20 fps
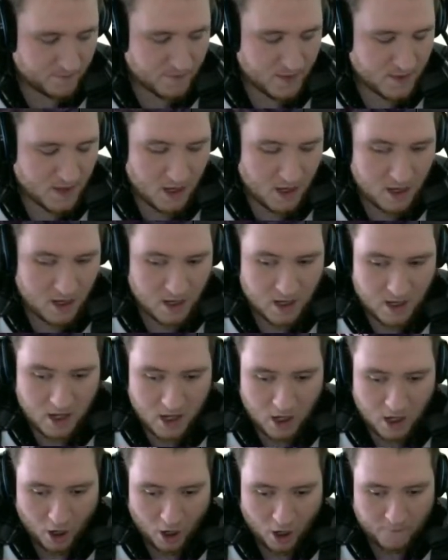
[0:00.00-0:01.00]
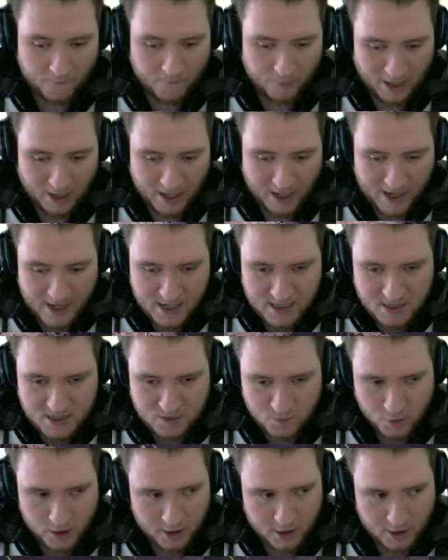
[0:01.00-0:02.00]
a lot of players
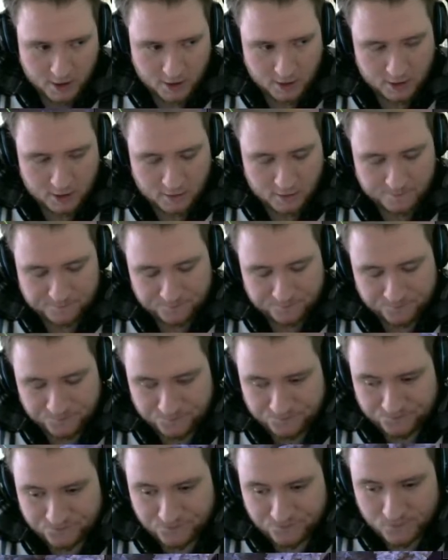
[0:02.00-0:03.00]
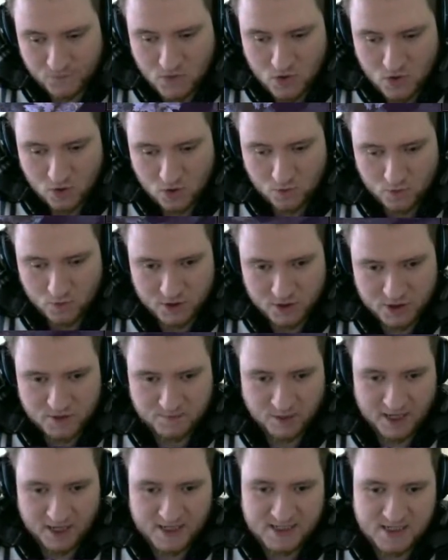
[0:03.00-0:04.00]
will just
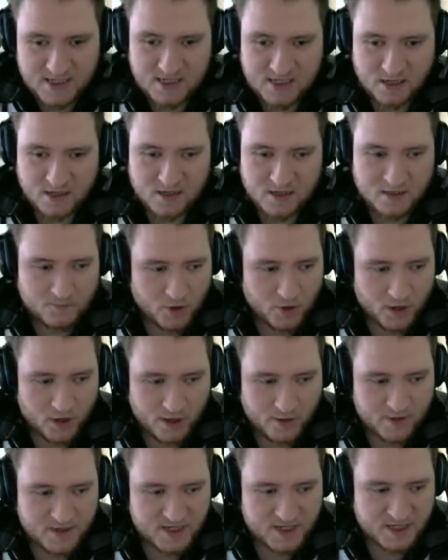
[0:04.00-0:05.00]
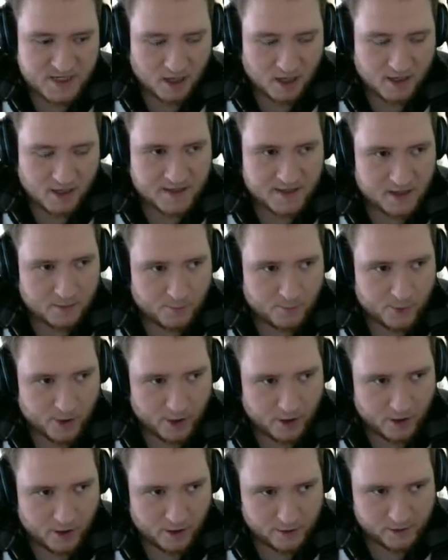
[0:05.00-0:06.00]
place this on the priority target. They'll put it
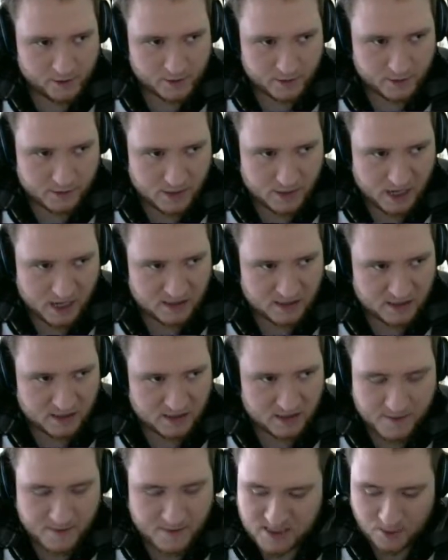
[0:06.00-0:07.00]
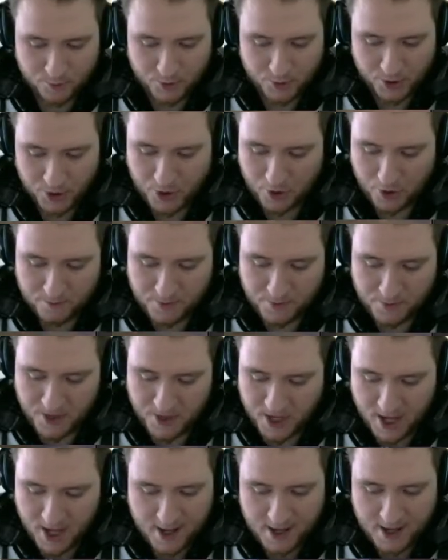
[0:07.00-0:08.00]
on Alchemist, they'll put it on
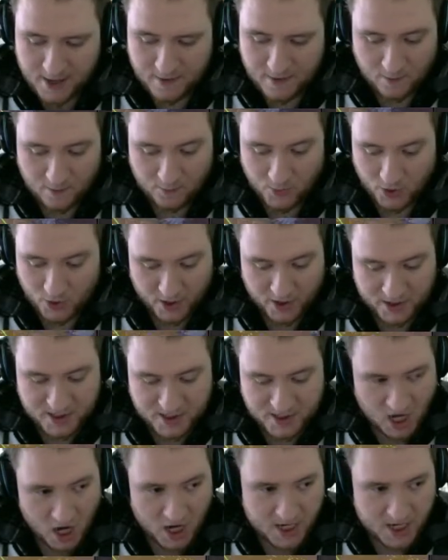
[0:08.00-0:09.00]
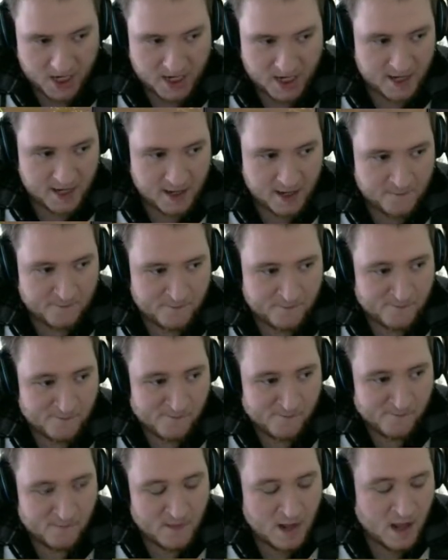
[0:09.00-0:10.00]
PA, they'll put it on a Tiny,
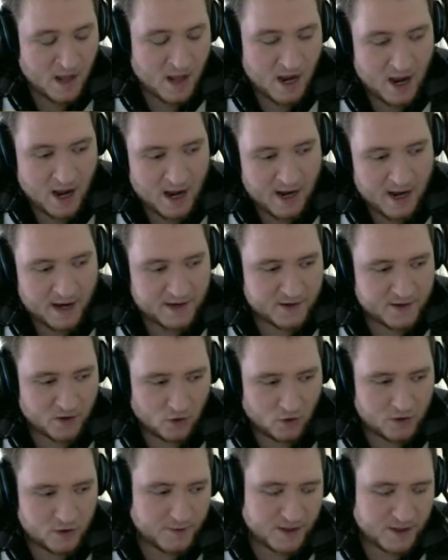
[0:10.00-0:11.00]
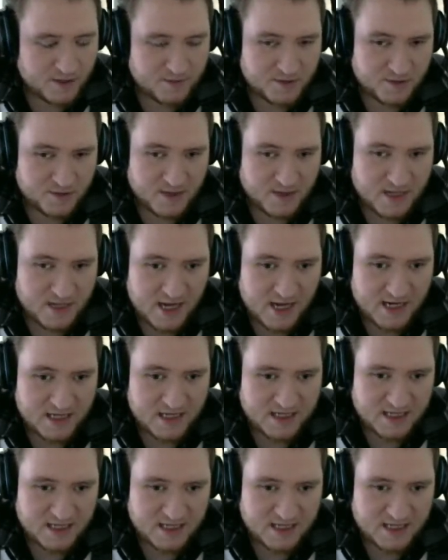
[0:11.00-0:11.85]
and all you end up doing then is you